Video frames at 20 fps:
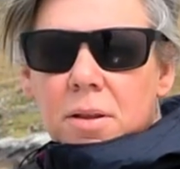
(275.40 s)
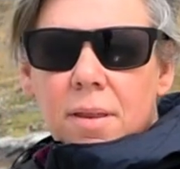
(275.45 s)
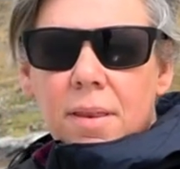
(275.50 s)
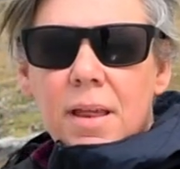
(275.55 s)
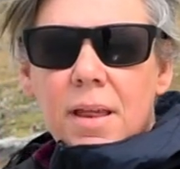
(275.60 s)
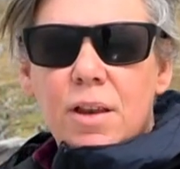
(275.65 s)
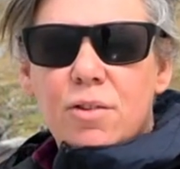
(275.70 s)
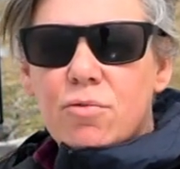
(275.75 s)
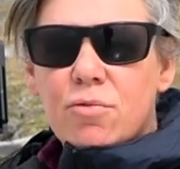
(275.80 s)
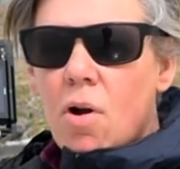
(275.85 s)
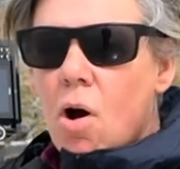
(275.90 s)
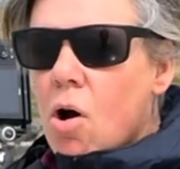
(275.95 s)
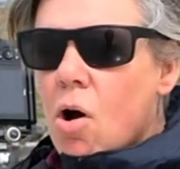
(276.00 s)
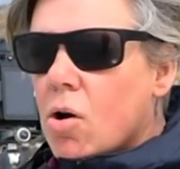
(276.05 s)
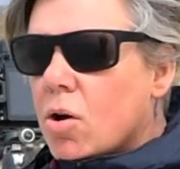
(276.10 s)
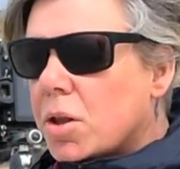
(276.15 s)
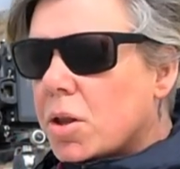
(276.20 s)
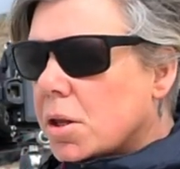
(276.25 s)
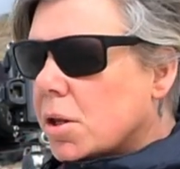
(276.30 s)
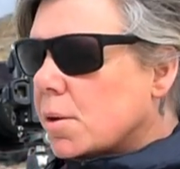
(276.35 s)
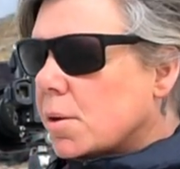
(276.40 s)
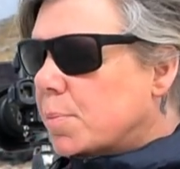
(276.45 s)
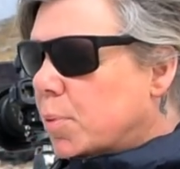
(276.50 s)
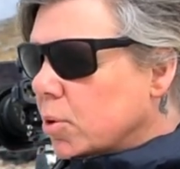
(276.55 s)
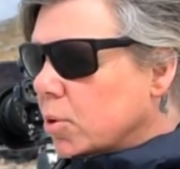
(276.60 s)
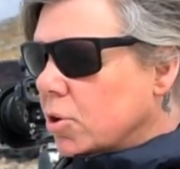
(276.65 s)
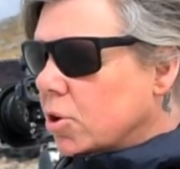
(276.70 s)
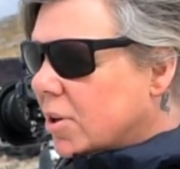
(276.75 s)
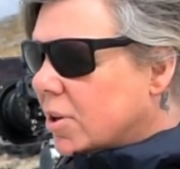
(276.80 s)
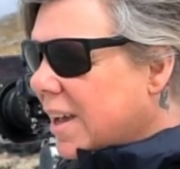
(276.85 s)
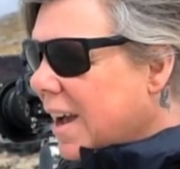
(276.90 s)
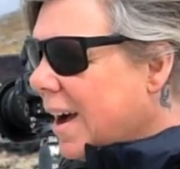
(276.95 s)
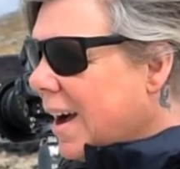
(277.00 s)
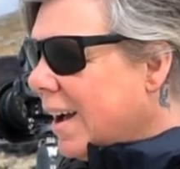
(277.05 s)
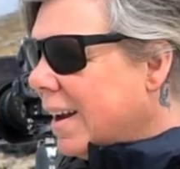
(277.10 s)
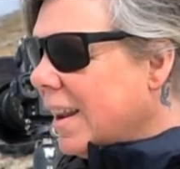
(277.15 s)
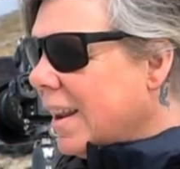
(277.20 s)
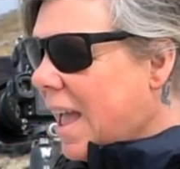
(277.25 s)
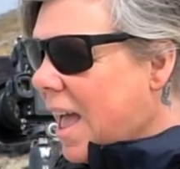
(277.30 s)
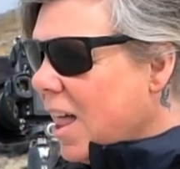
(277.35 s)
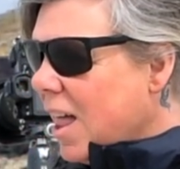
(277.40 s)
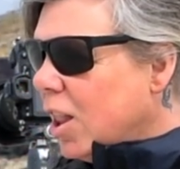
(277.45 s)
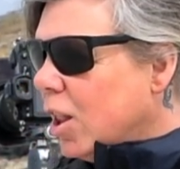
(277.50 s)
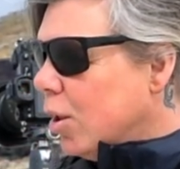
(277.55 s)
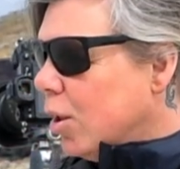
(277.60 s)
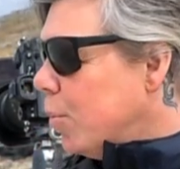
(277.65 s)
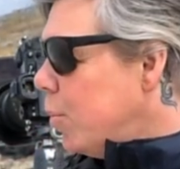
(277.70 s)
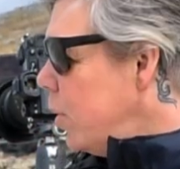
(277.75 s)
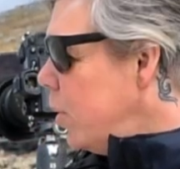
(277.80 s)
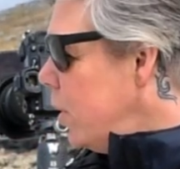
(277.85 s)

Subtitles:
to these rocks, but you can't help